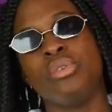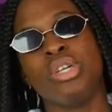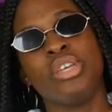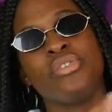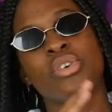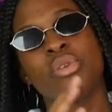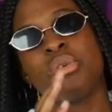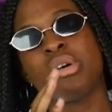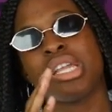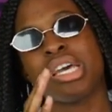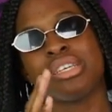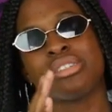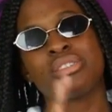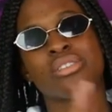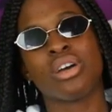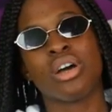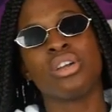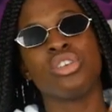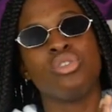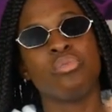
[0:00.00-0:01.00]
even when I
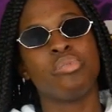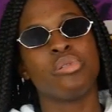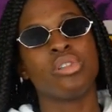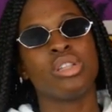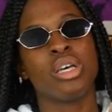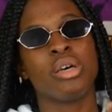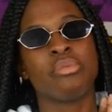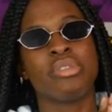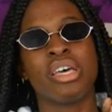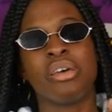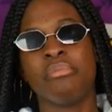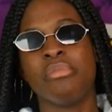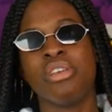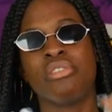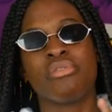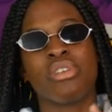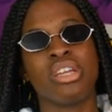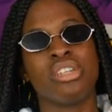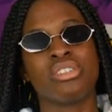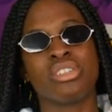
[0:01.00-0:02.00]
saw you pull up that
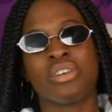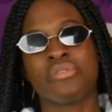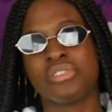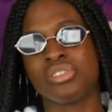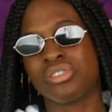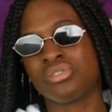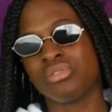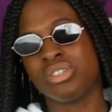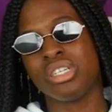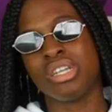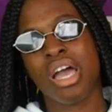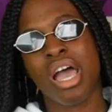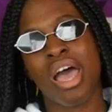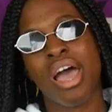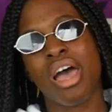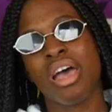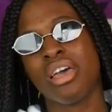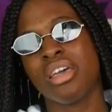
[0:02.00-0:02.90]
mid-range off the screen,